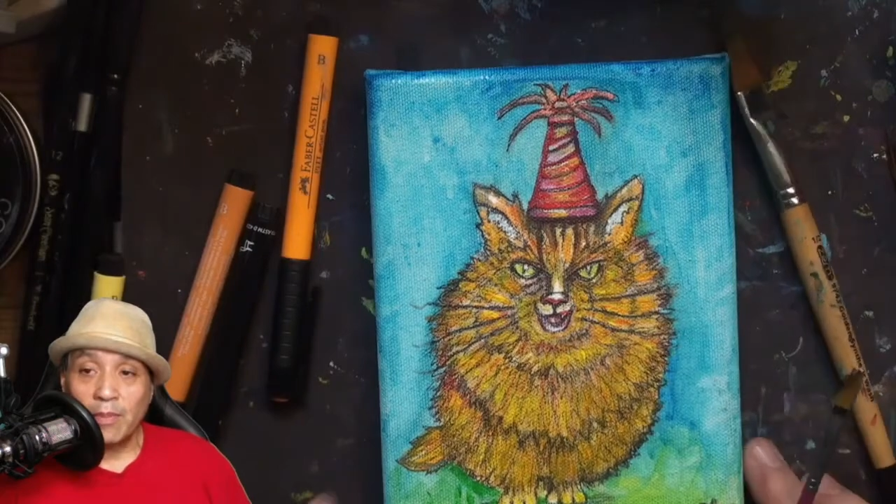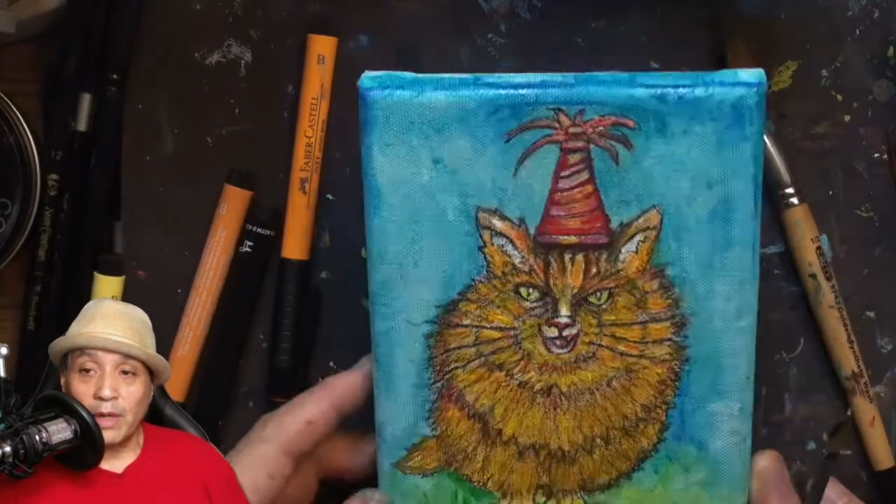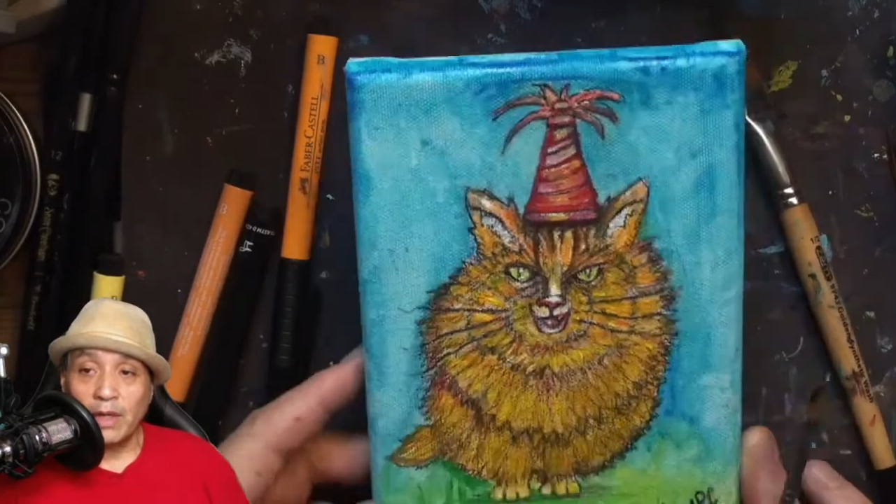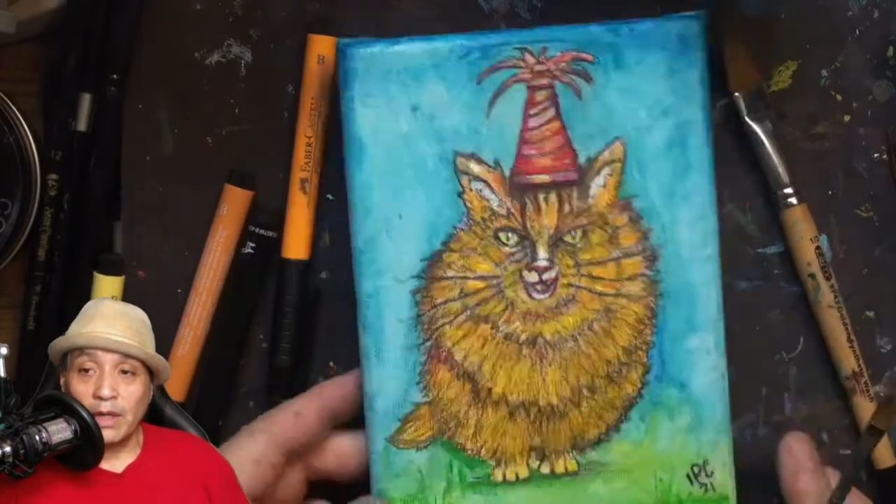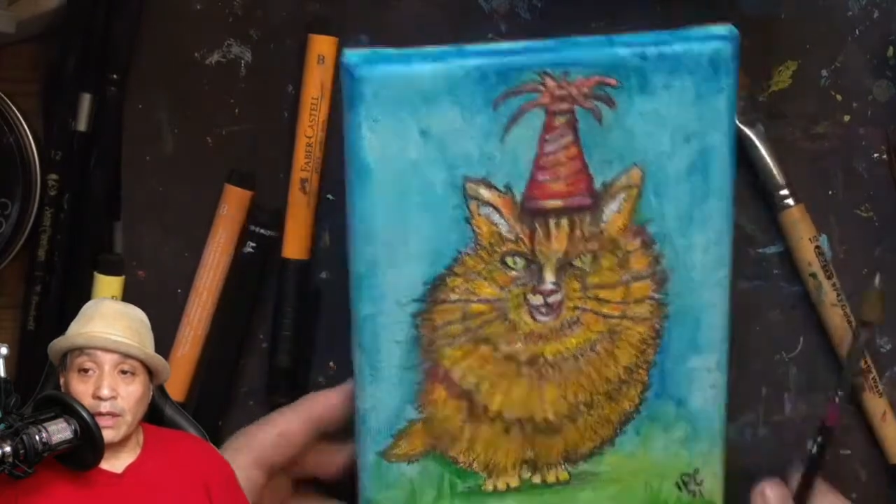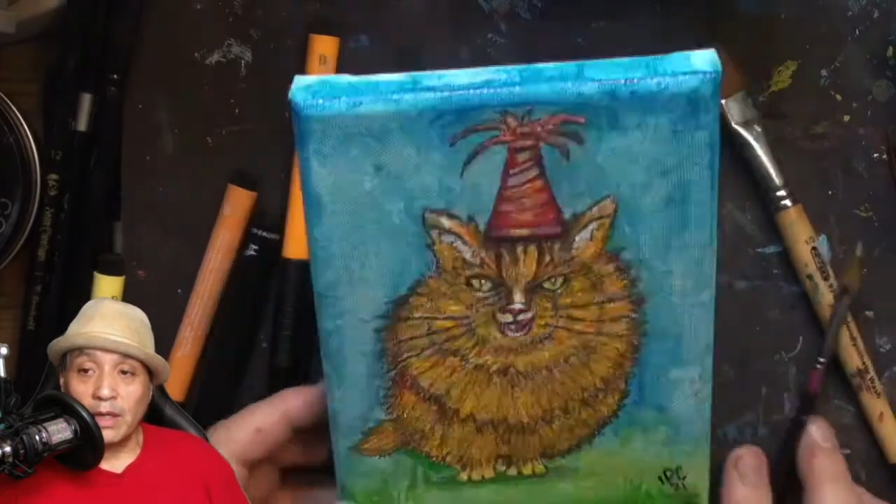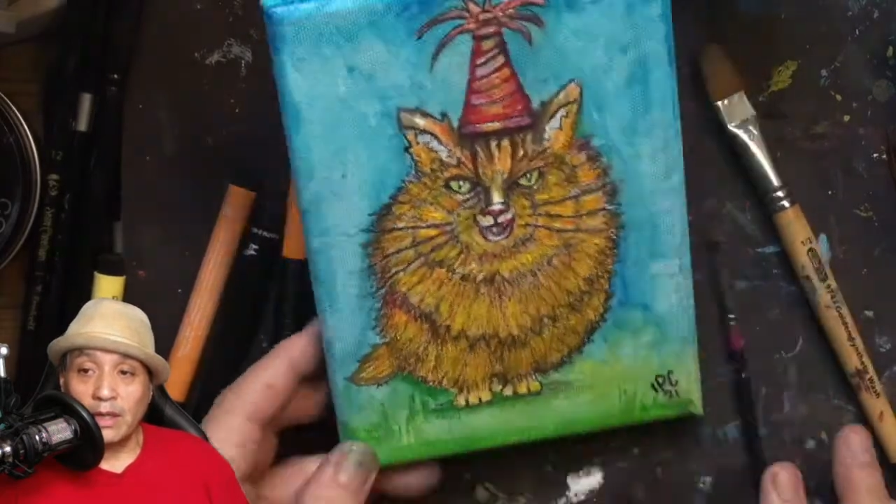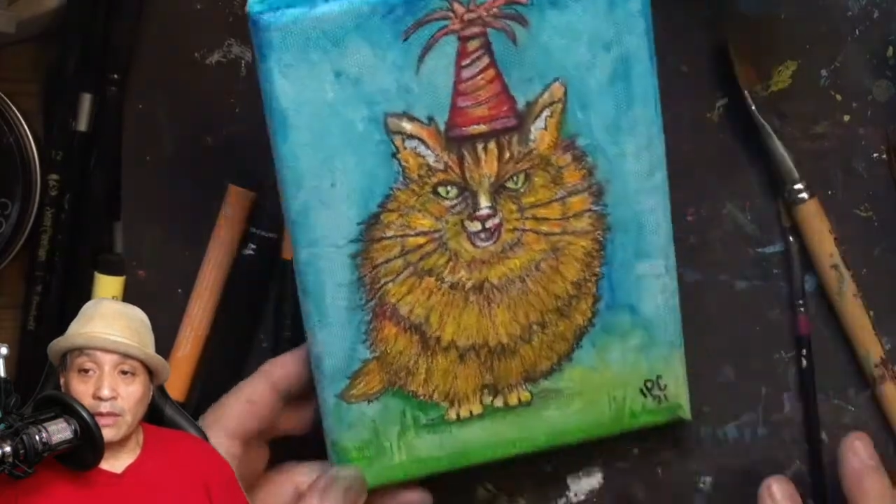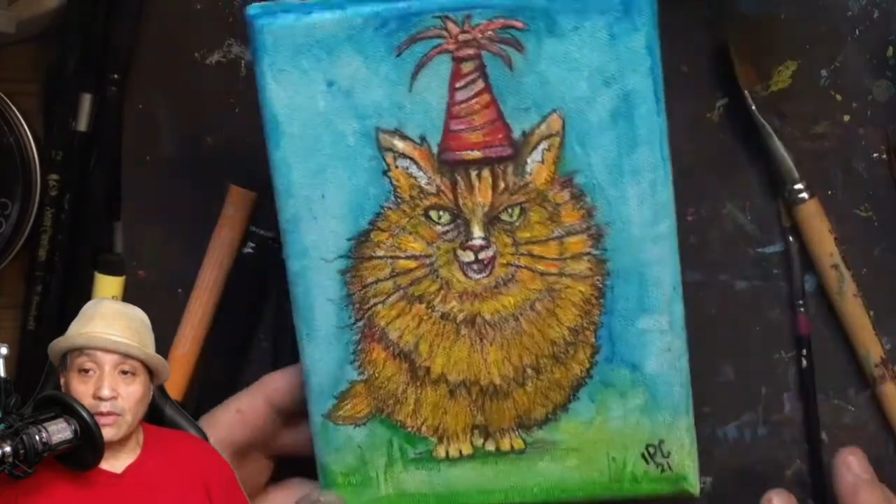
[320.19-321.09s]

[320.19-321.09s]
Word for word: But uh, it was